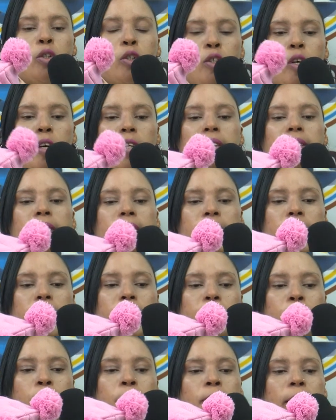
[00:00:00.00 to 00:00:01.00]
don't
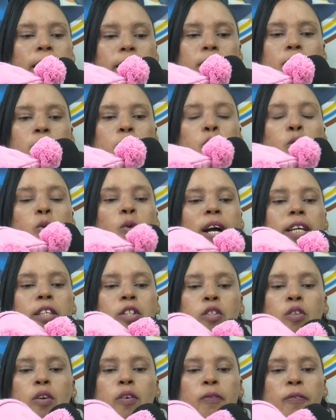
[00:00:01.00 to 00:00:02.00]
drink, but you
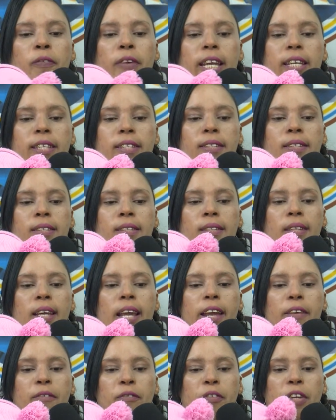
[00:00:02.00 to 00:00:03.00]
wash your face
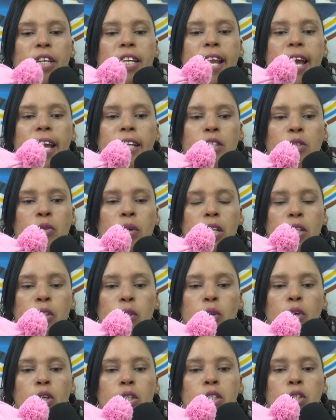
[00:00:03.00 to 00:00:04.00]
every night when
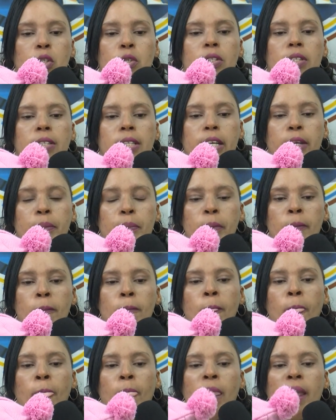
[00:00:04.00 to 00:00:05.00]
you go to sleep.
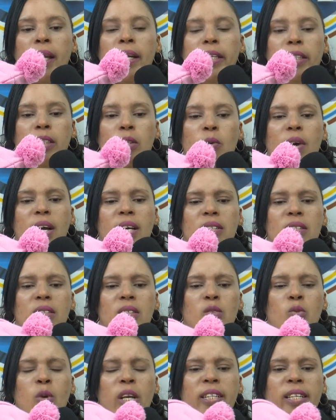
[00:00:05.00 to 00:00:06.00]
It was
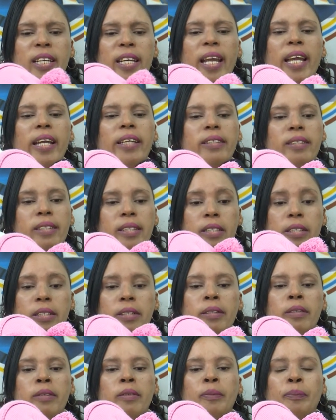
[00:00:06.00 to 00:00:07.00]

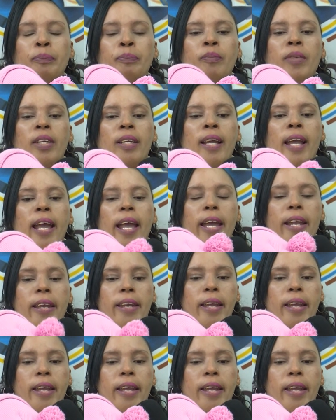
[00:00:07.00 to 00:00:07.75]
2018. And